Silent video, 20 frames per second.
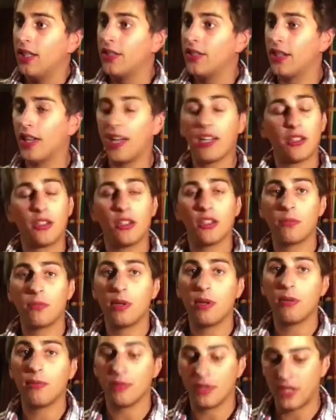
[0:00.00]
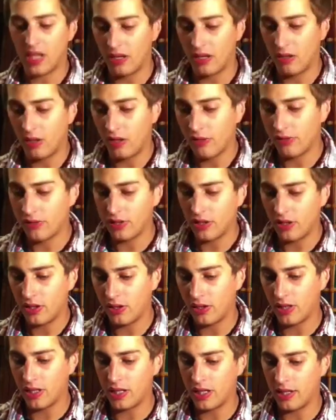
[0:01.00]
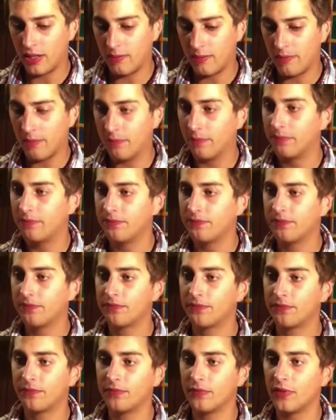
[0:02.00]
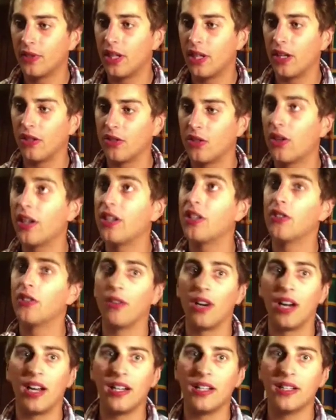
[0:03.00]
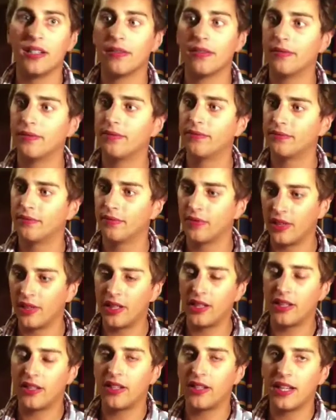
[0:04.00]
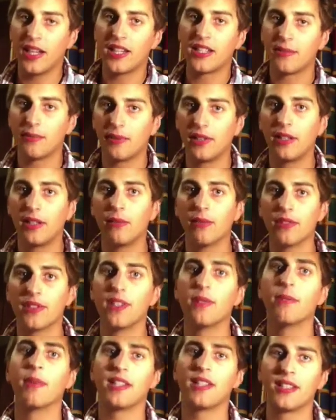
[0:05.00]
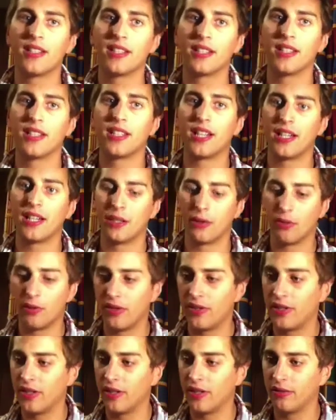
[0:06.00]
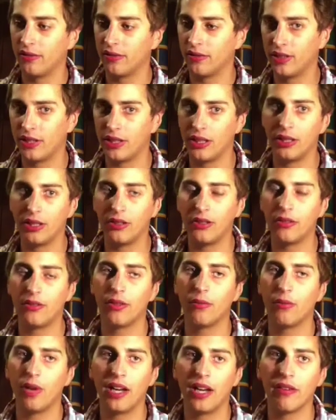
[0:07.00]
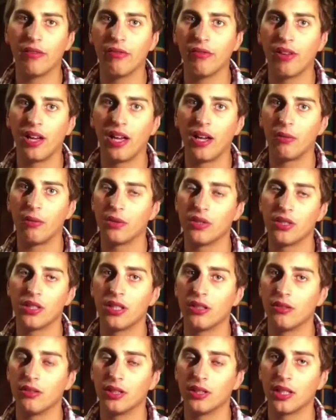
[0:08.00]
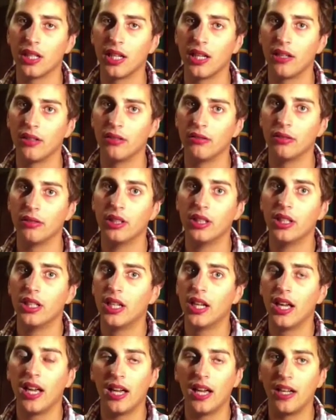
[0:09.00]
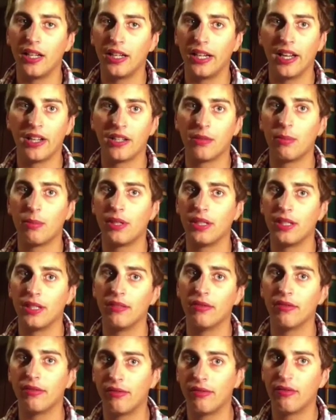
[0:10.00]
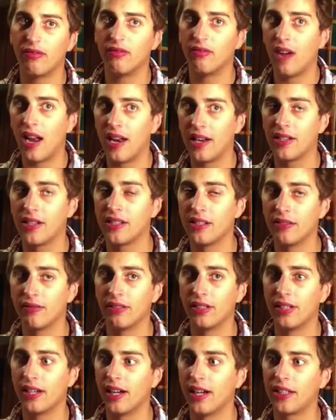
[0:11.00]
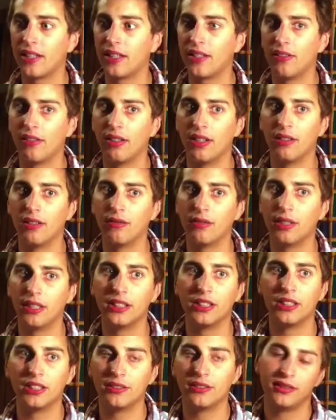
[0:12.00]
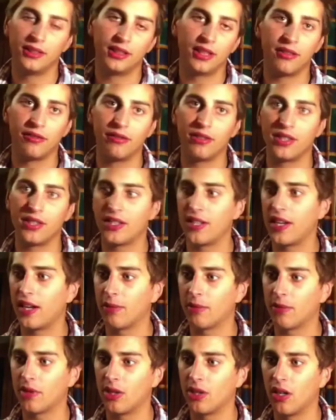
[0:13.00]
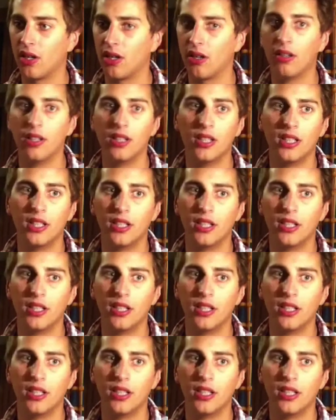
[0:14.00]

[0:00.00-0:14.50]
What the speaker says: So that caused problems. So often on trench raid, the SMLE wasn't the best thing to take with you. The rate of fire was too slow. You had to be relatively accurate, which for a snapshot